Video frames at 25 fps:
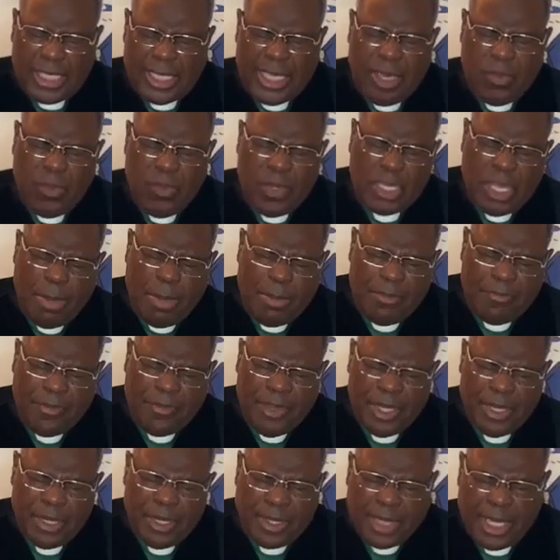again, we come
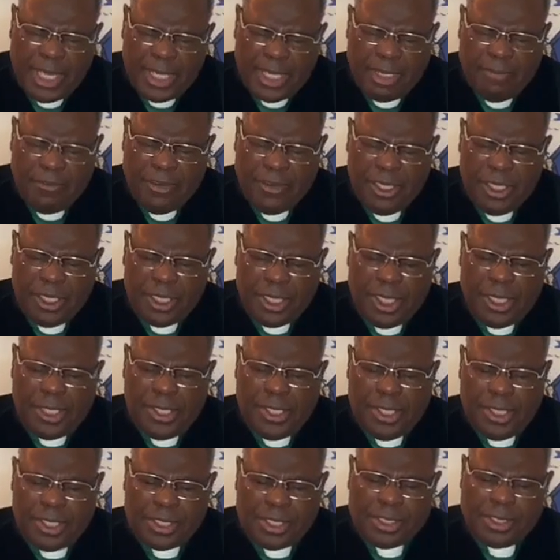before you to thank you for your
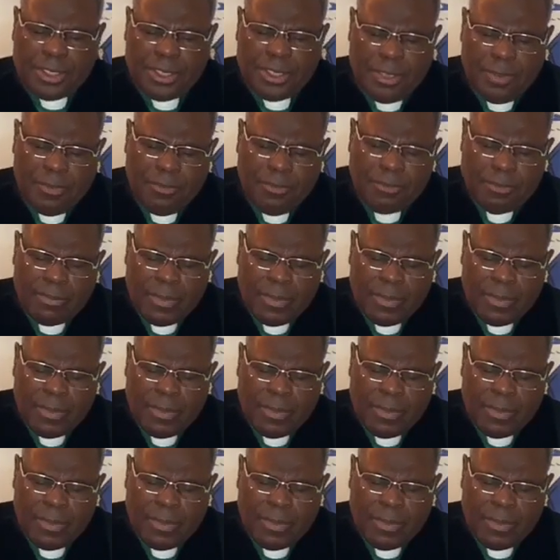goodness.